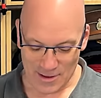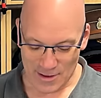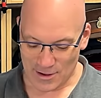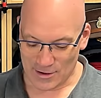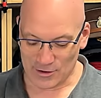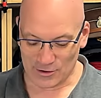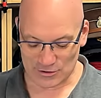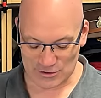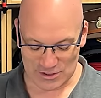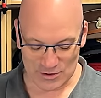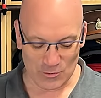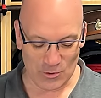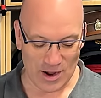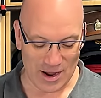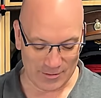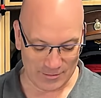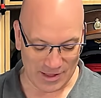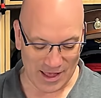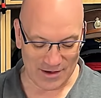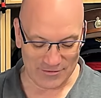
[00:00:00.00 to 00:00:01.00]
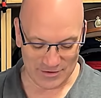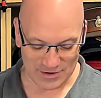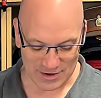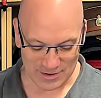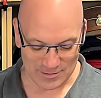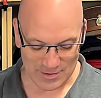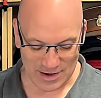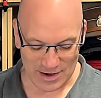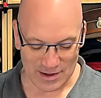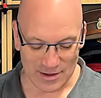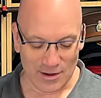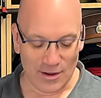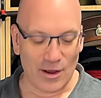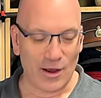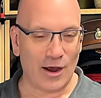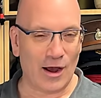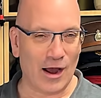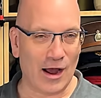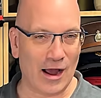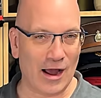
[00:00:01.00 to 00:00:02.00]
You'll see why I'm laughing in a minute.
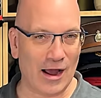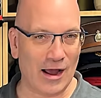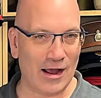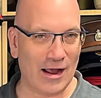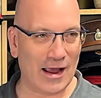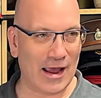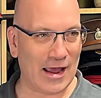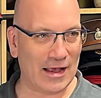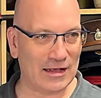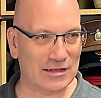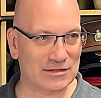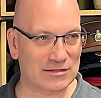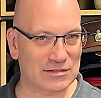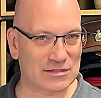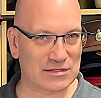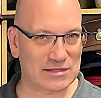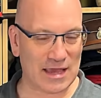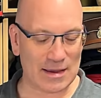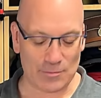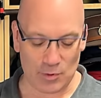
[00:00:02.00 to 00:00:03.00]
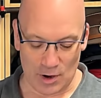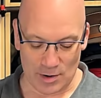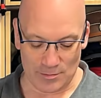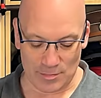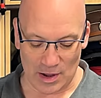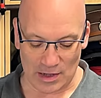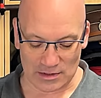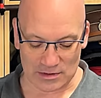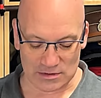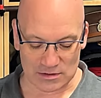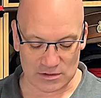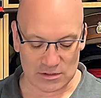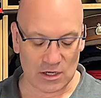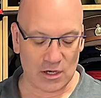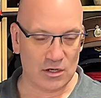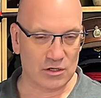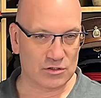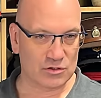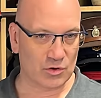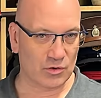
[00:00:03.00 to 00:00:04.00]
And Stay Bright buttons.
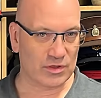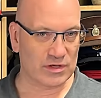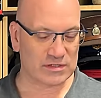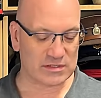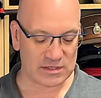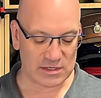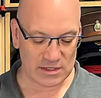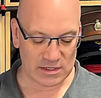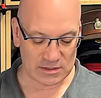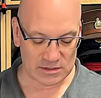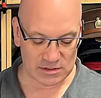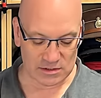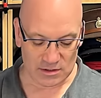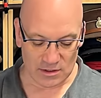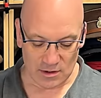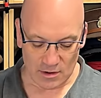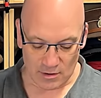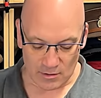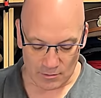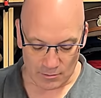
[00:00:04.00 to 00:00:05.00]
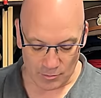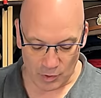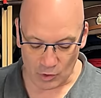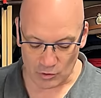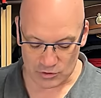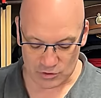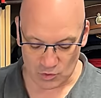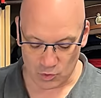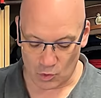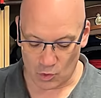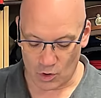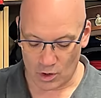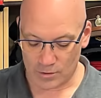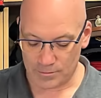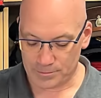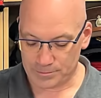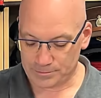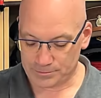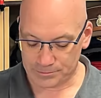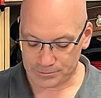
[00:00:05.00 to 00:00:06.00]
So this is post-war.
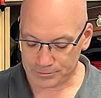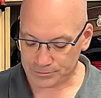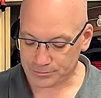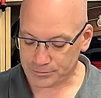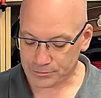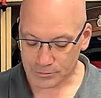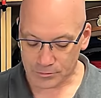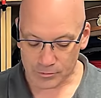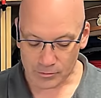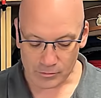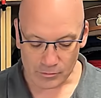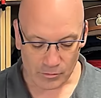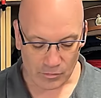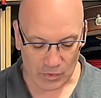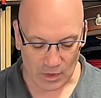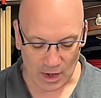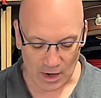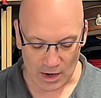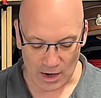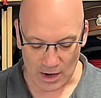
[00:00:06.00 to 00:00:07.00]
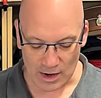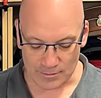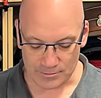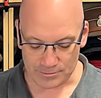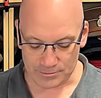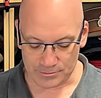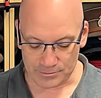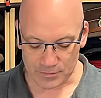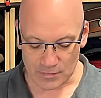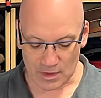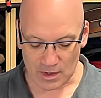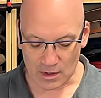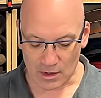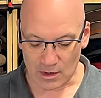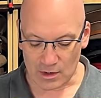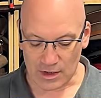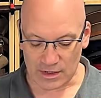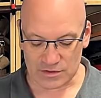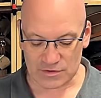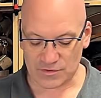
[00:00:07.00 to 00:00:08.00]

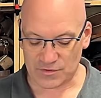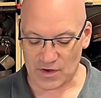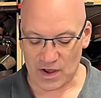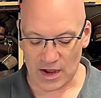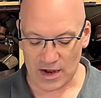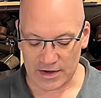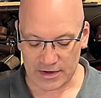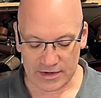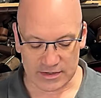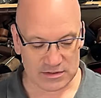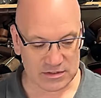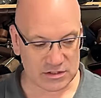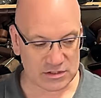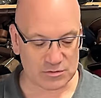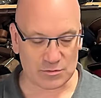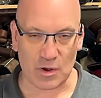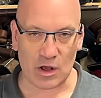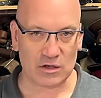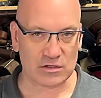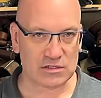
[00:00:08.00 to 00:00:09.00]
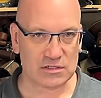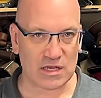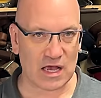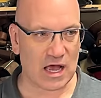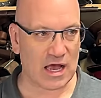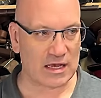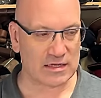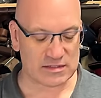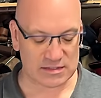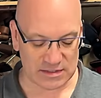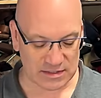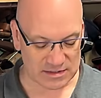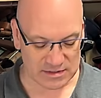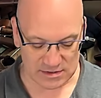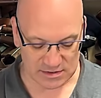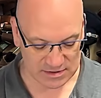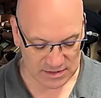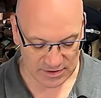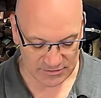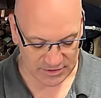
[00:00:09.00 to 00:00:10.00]
It's fine. It's a small size, 6
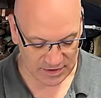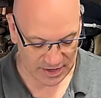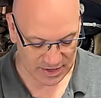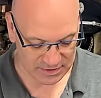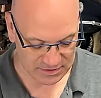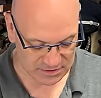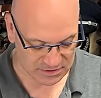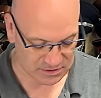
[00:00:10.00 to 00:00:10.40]
7/8.